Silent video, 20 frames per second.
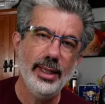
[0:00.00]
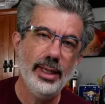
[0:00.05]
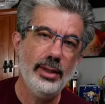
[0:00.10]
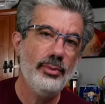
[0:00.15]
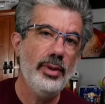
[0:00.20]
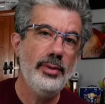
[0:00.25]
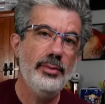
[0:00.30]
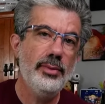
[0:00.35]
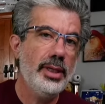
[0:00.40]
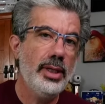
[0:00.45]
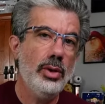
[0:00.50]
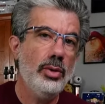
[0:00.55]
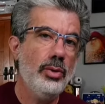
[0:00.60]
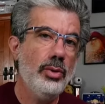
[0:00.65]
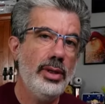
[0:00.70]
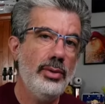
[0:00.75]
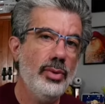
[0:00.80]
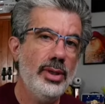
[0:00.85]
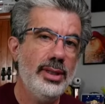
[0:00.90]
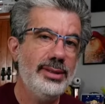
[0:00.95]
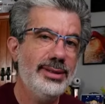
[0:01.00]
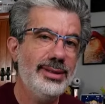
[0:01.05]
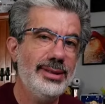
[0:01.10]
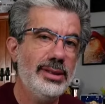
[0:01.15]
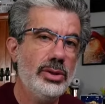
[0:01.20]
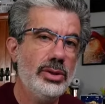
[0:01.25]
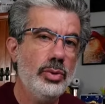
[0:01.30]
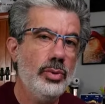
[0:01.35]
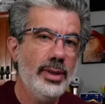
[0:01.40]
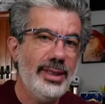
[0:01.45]
Like we were the only ones in
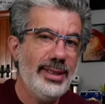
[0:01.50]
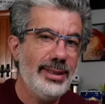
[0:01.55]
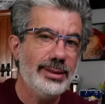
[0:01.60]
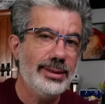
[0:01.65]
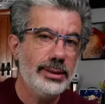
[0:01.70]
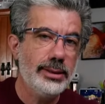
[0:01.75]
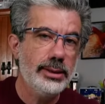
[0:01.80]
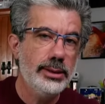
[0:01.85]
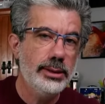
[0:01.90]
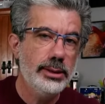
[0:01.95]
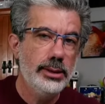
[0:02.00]
the 20s.